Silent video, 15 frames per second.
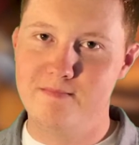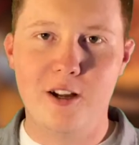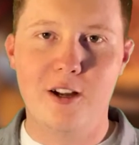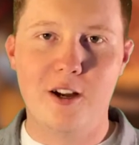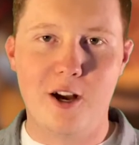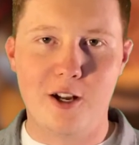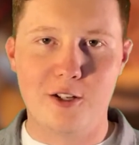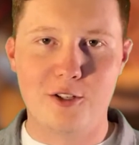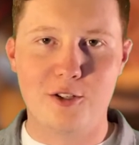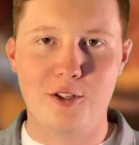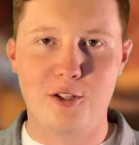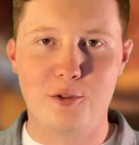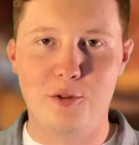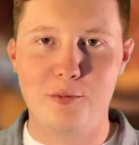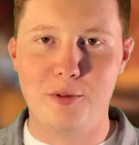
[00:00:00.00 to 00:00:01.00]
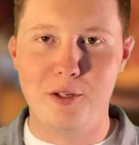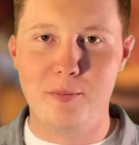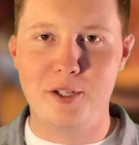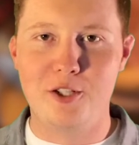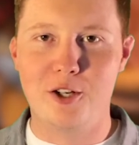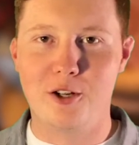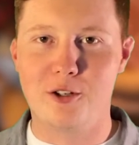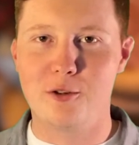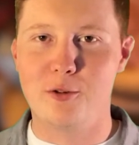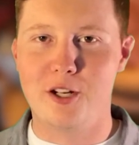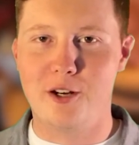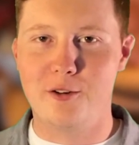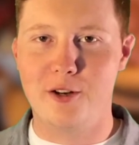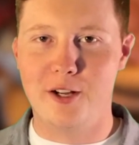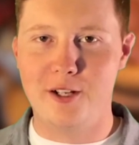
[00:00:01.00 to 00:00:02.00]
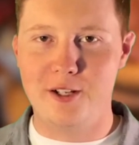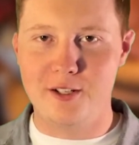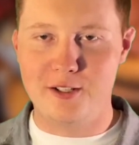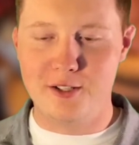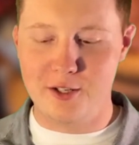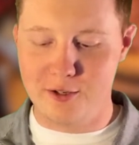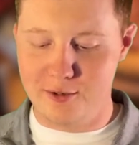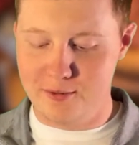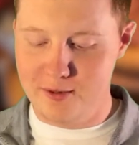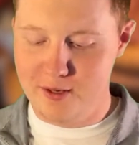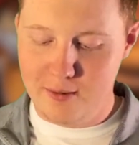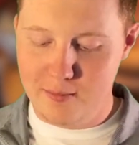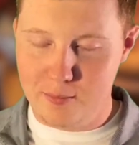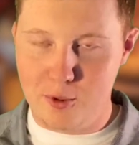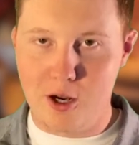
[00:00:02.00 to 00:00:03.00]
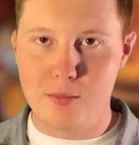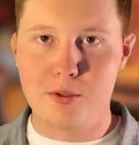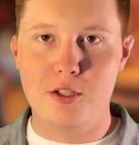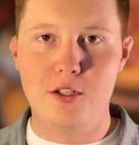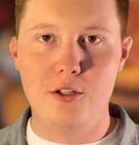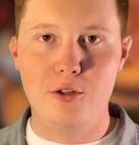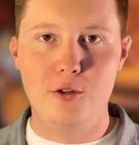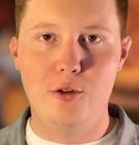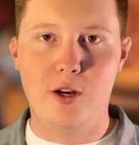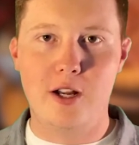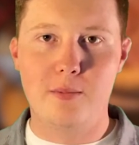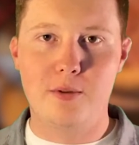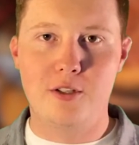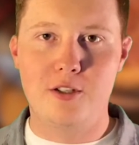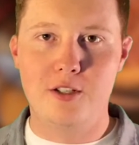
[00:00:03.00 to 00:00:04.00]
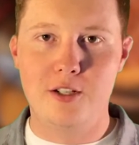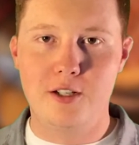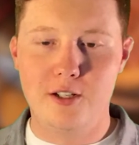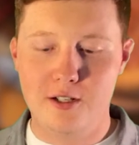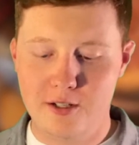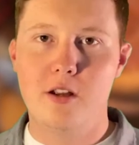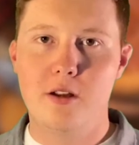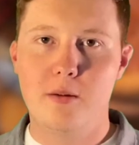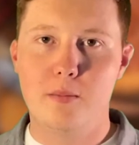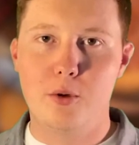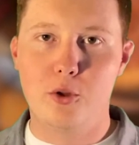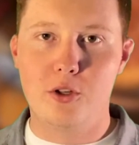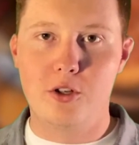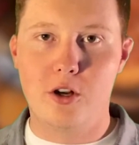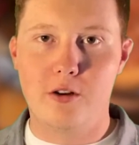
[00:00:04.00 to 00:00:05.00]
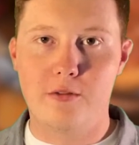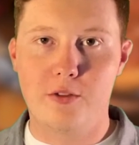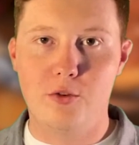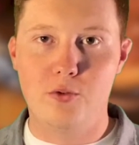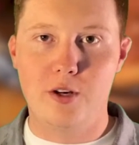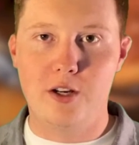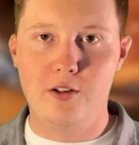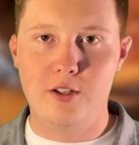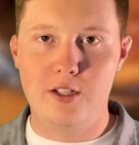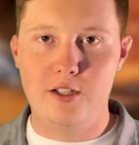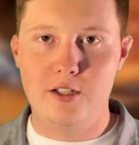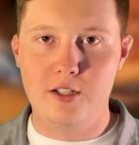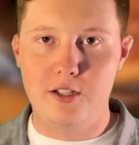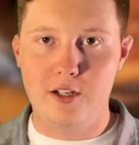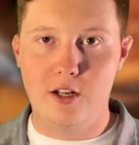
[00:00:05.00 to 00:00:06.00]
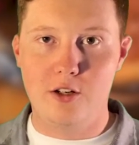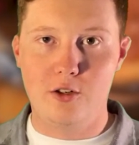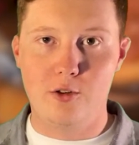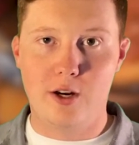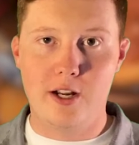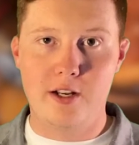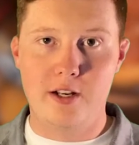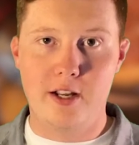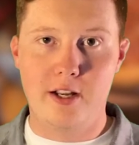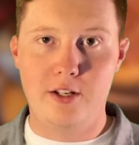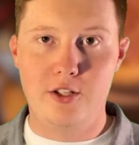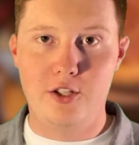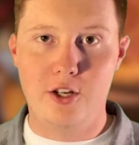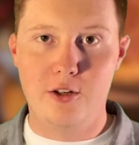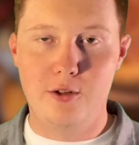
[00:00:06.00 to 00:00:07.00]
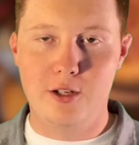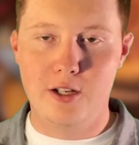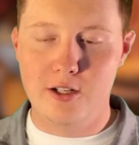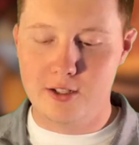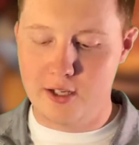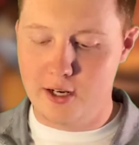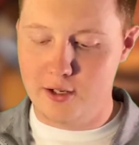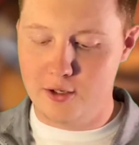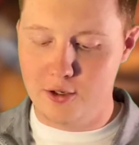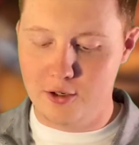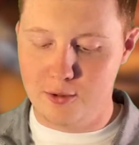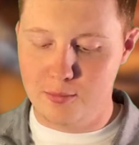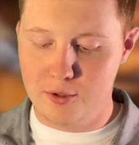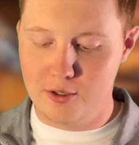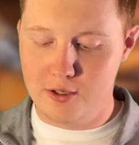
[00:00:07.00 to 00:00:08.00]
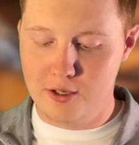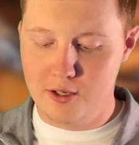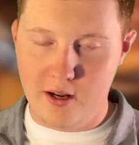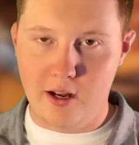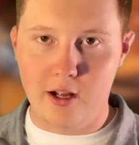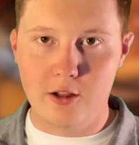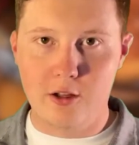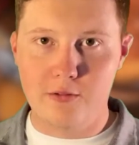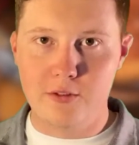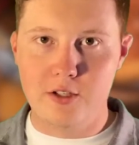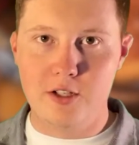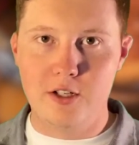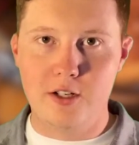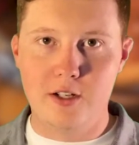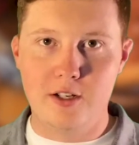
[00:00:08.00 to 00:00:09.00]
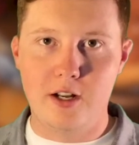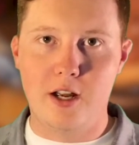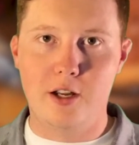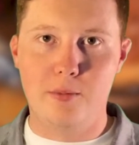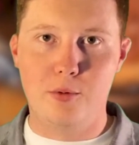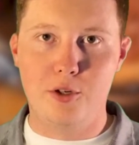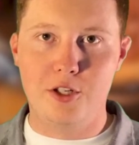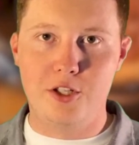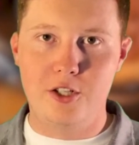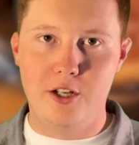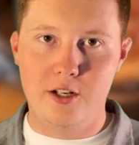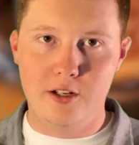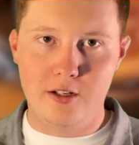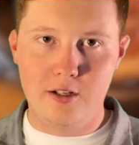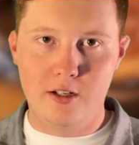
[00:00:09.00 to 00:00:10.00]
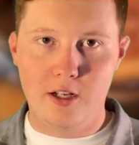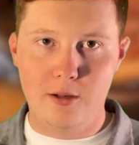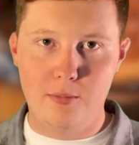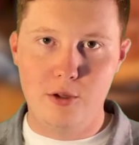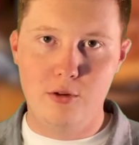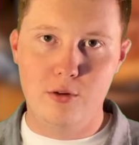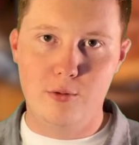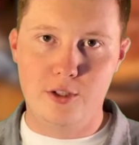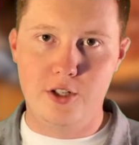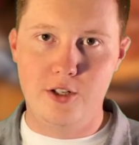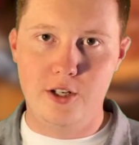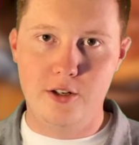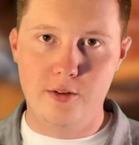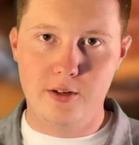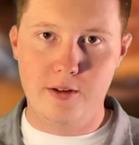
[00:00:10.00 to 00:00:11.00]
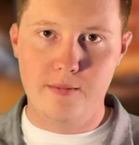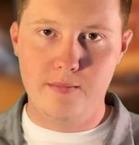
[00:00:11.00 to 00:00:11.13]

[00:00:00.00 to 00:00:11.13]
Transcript: Honestly, this one made me chuckle when I read it, so props to you, Grandpa C, pulling off the rarely seen granddad joke inside a cookbook. I love to see it. I appreciate it. Keep doing what you're doing.